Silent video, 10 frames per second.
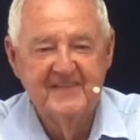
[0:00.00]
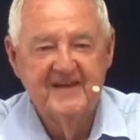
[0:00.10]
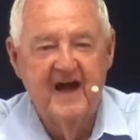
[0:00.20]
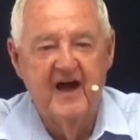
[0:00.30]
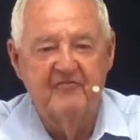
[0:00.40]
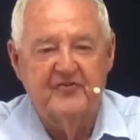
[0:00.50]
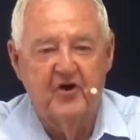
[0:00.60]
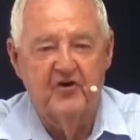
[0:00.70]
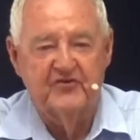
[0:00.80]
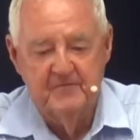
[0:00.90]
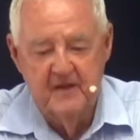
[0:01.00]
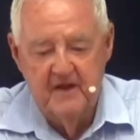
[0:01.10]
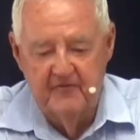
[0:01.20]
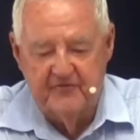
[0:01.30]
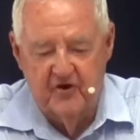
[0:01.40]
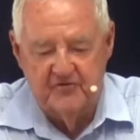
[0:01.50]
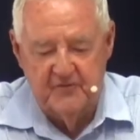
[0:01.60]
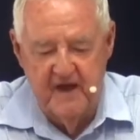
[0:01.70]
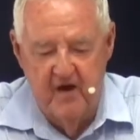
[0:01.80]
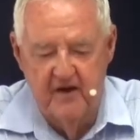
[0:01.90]
Uh, of course, of course, we
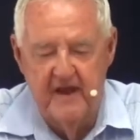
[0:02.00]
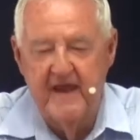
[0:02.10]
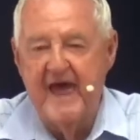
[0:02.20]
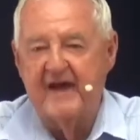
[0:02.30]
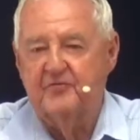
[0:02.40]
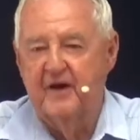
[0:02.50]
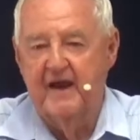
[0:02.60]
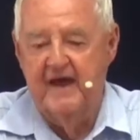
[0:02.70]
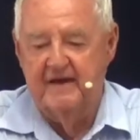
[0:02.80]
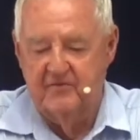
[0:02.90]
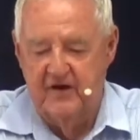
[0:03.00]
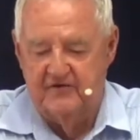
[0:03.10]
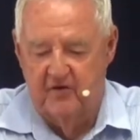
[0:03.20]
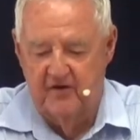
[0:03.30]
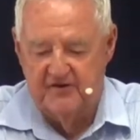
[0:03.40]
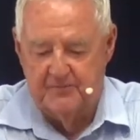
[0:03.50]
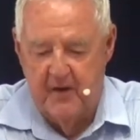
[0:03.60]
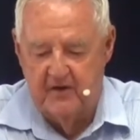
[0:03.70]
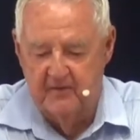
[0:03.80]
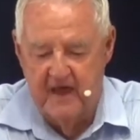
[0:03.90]
know in, in Acts 1.8, and Greg's already
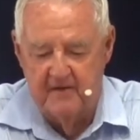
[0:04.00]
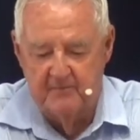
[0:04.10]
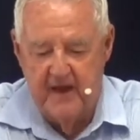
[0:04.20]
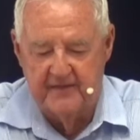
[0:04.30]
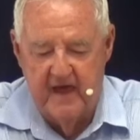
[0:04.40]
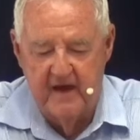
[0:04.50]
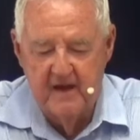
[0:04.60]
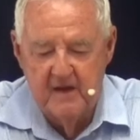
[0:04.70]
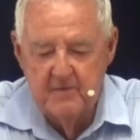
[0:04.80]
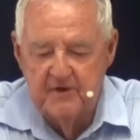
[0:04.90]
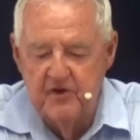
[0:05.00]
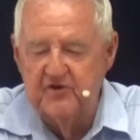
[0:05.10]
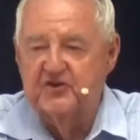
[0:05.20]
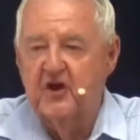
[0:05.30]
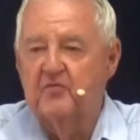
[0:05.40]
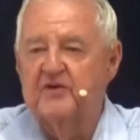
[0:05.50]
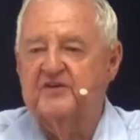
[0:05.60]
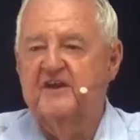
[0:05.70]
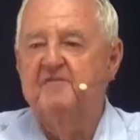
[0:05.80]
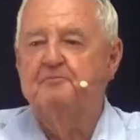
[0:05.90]
spoken that, about that, you shall
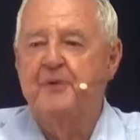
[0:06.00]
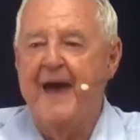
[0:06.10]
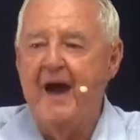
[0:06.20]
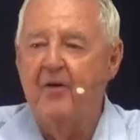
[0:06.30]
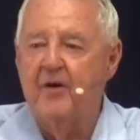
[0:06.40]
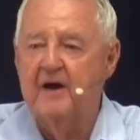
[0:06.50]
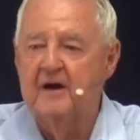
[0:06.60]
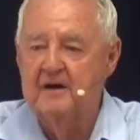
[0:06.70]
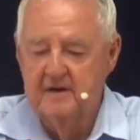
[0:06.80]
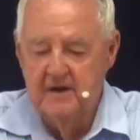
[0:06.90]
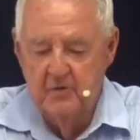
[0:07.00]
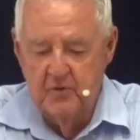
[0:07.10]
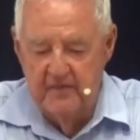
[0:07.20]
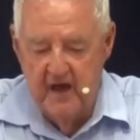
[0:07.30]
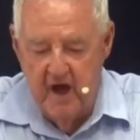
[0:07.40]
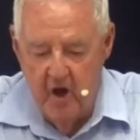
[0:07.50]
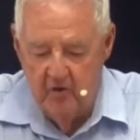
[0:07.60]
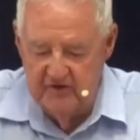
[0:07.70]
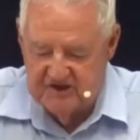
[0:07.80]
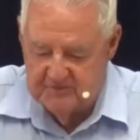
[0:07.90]
receive power when the
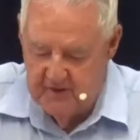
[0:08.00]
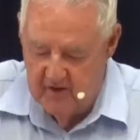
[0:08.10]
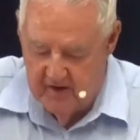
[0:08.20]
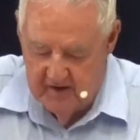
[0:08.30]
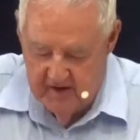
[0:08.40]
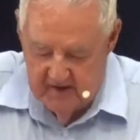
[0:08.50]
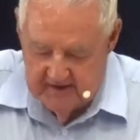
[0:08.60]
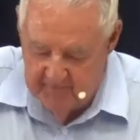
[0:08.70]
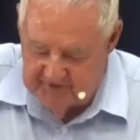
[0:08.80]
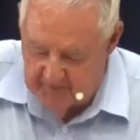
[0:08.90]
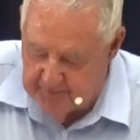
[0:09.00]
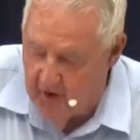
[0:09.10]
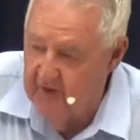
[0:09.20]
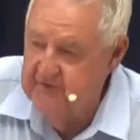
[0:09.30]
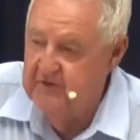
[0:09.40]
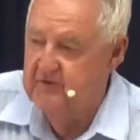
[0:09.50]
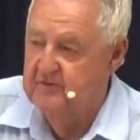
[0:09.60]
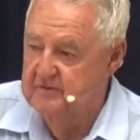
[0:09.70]
Holy Spirit comes upon you.